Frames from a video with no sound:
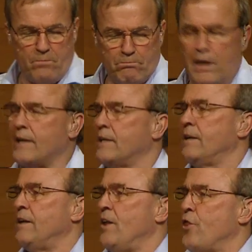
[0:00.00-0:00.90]
but
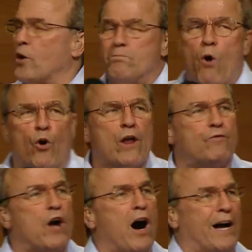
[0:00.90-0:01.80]
they're born
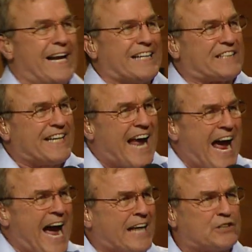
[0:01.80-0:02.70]
of God. It's an
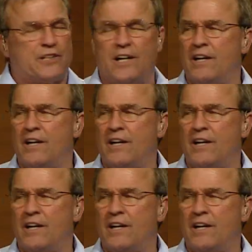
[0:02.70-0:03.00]
act,